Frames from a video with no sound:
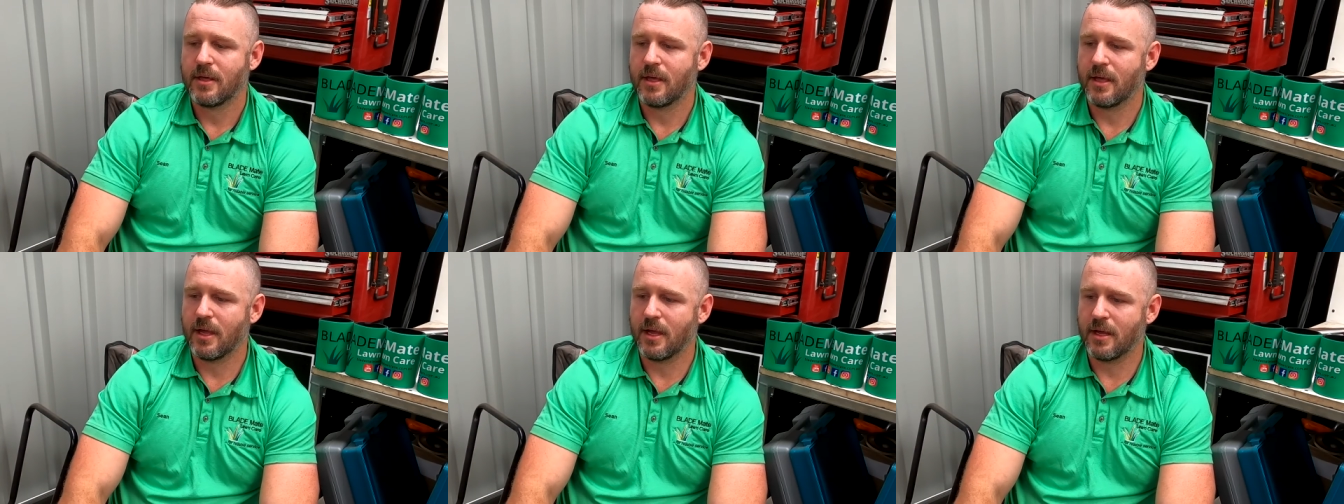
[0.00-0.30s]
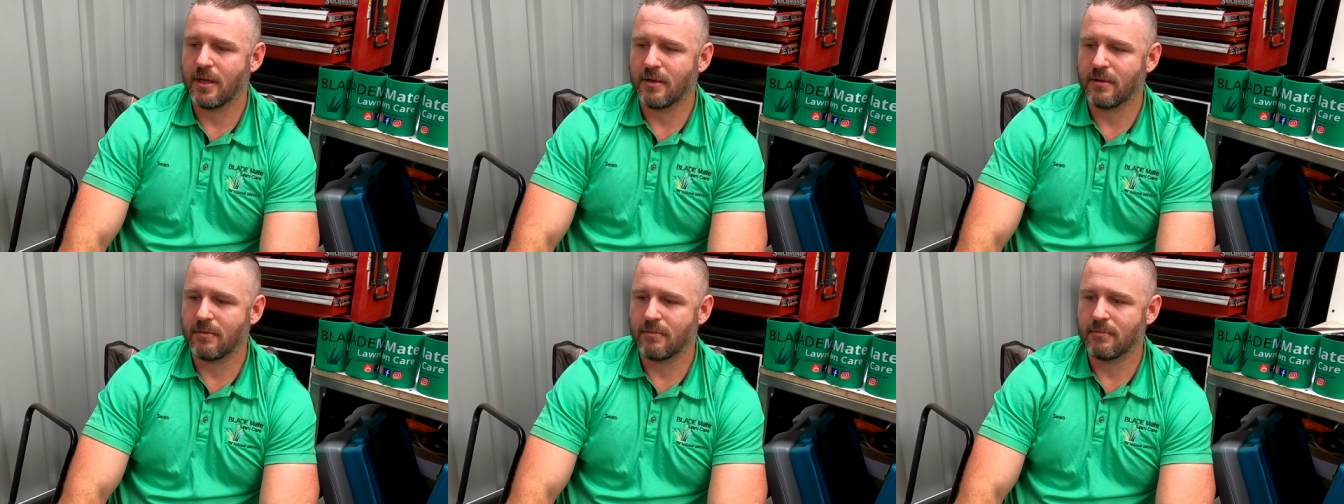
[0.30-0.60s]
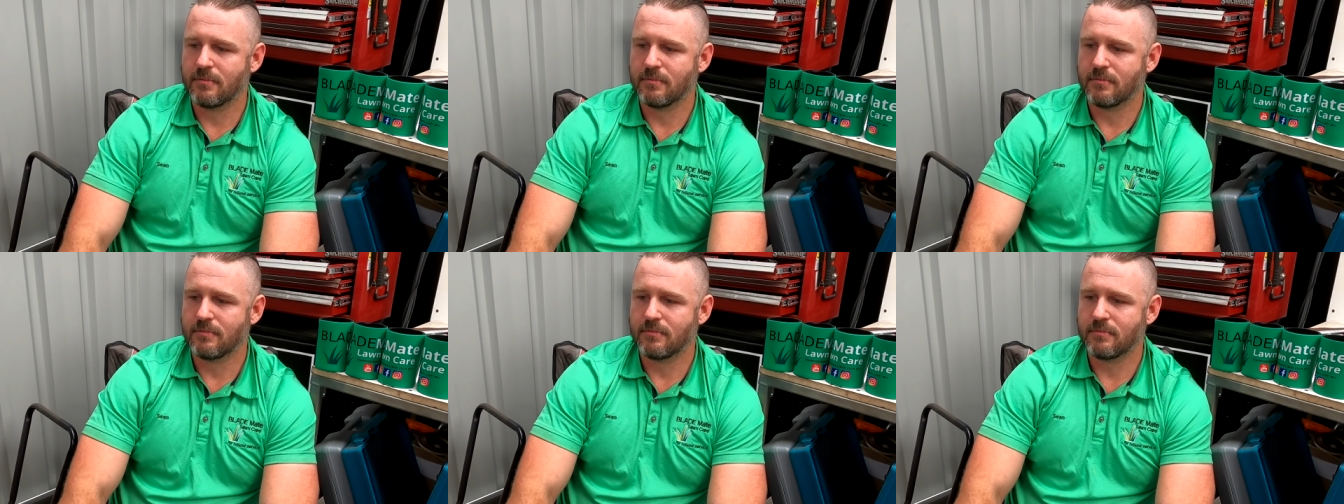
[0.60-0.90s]

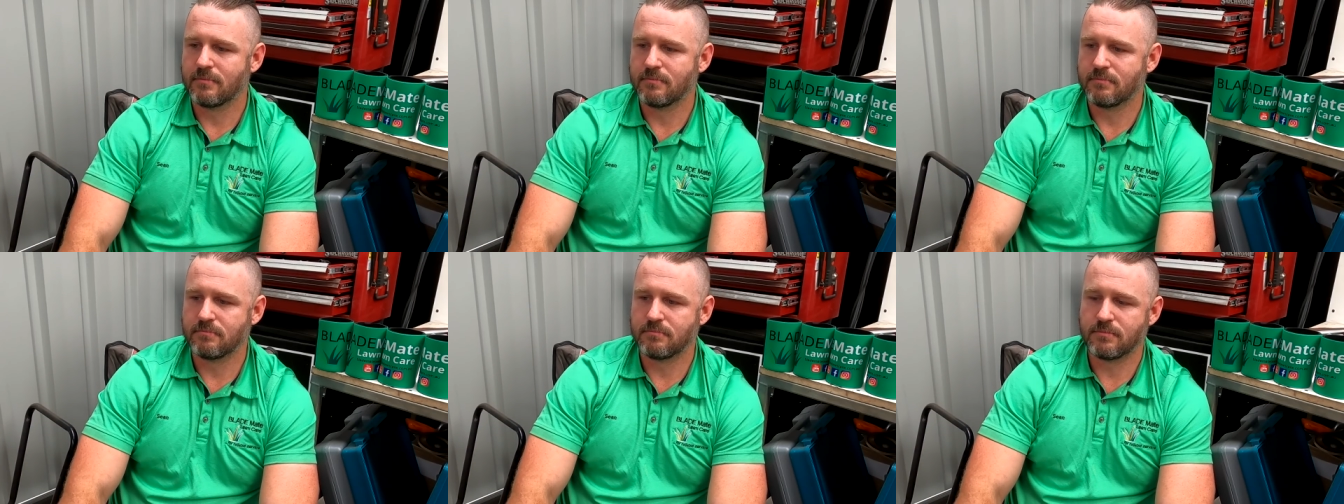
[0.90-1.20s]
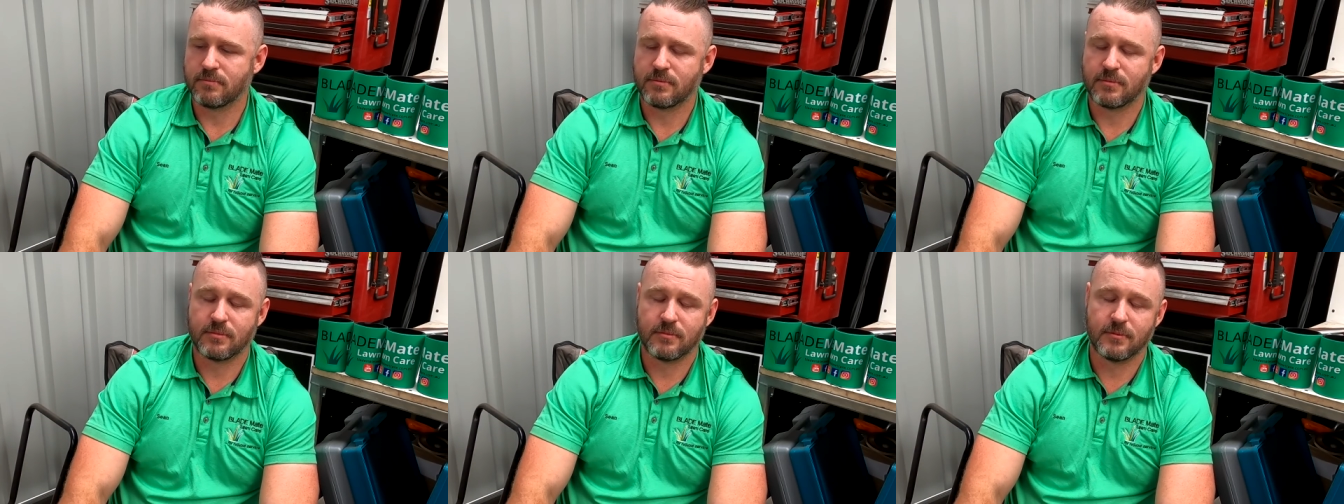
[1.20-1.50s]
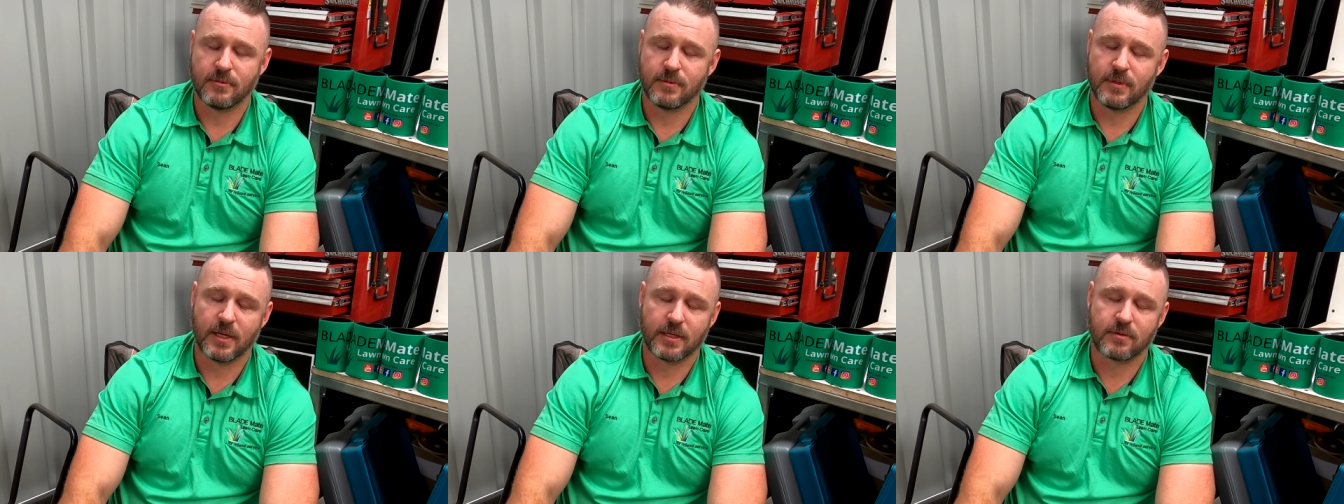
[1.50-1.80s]
And
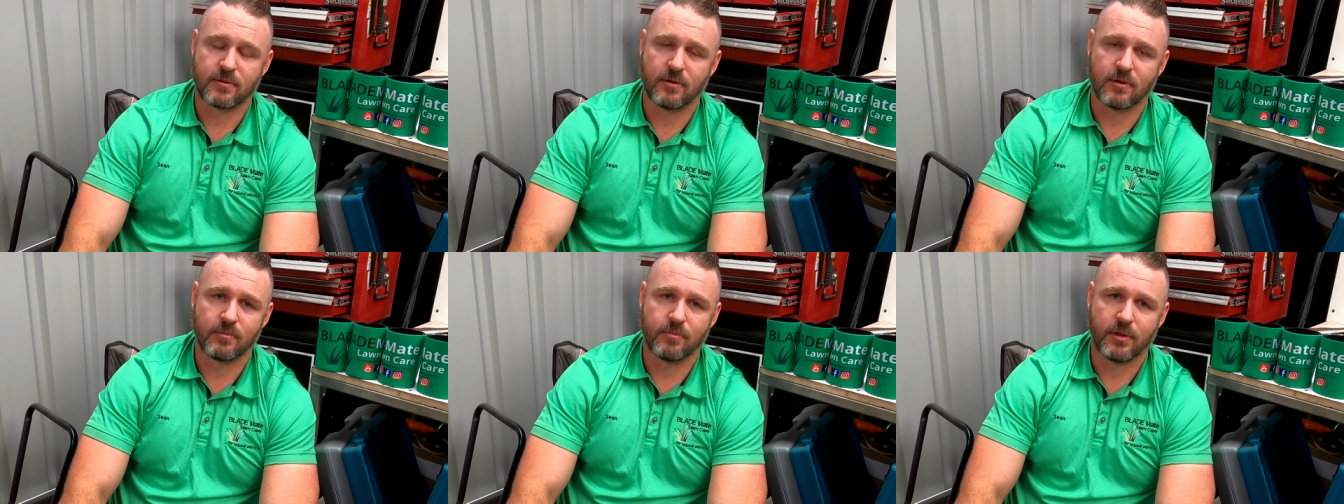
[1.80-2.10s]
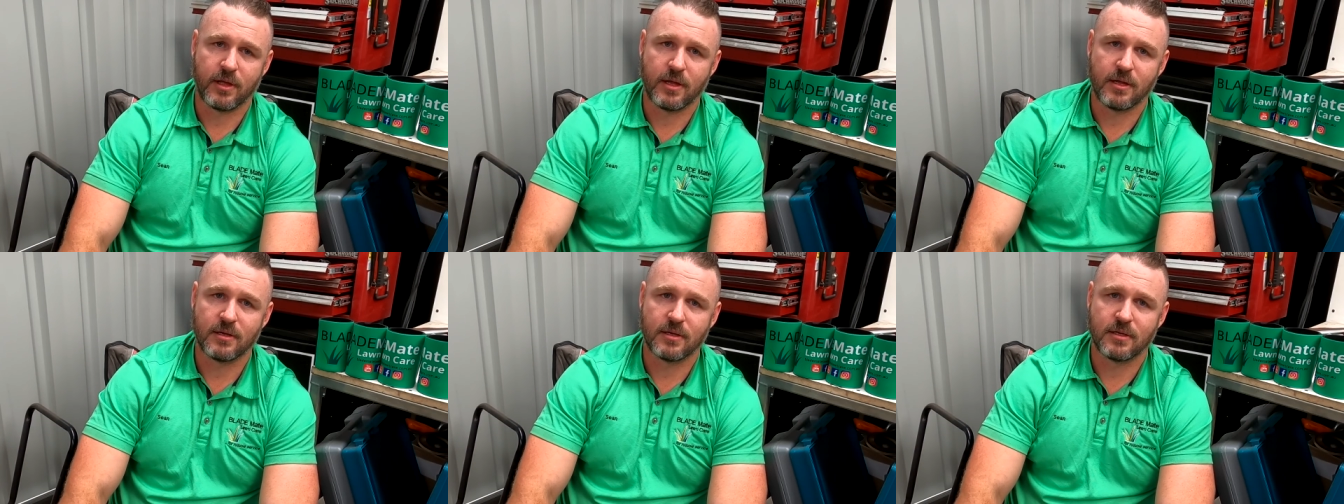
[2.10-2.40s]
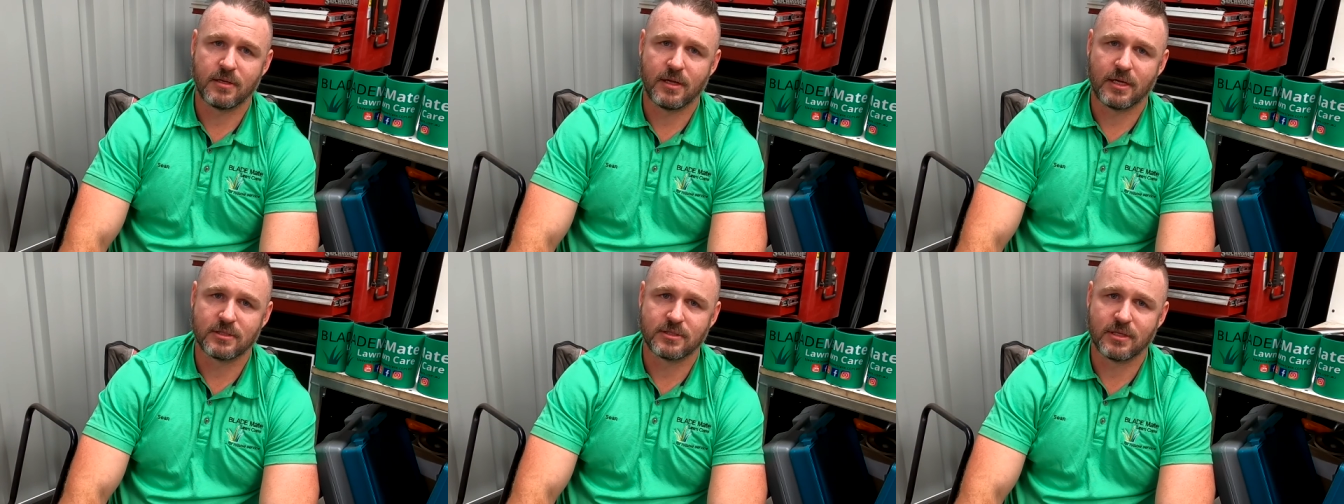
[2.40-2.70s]
that kind of
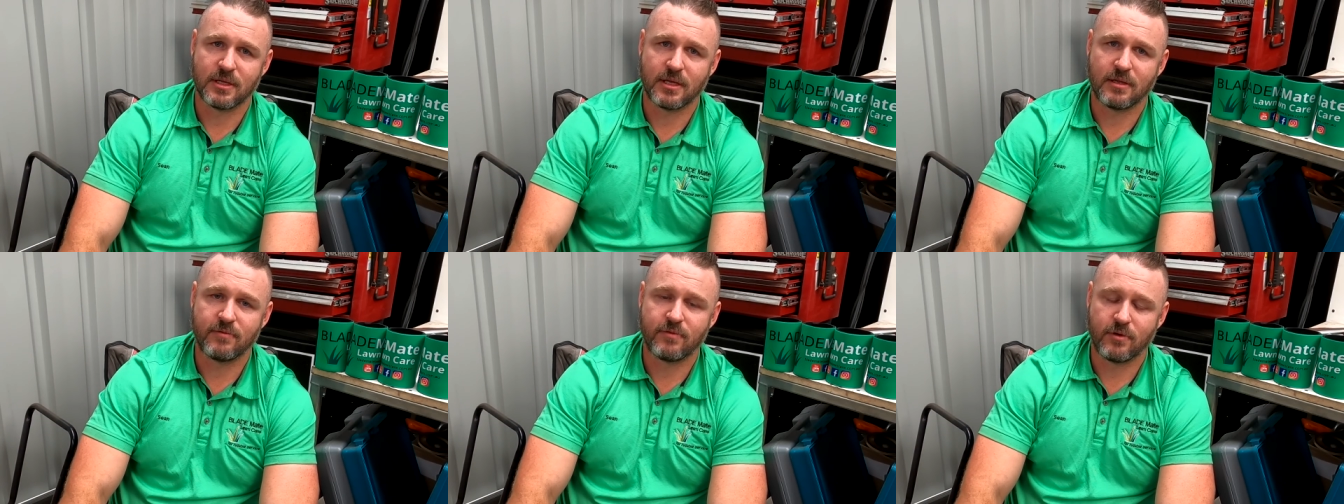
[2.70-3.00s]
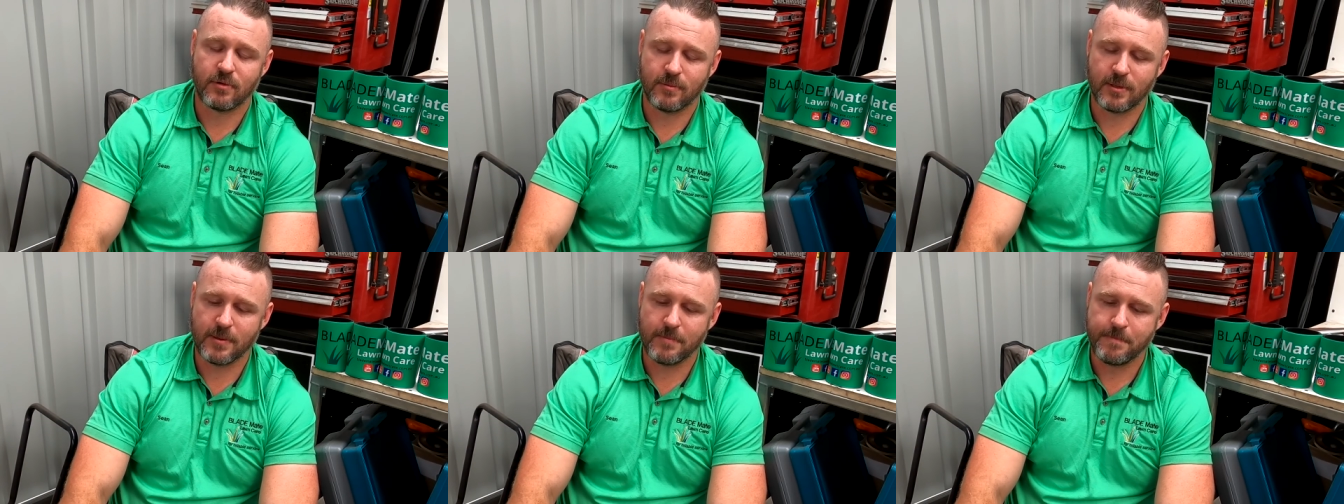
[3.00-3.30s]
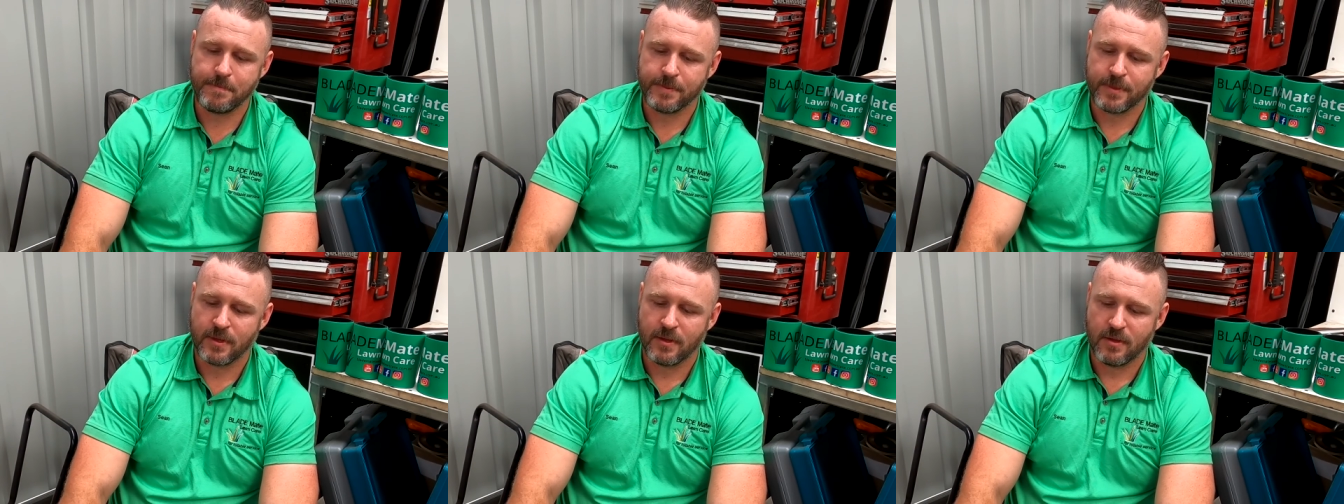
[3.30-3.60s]
planted a seed for me.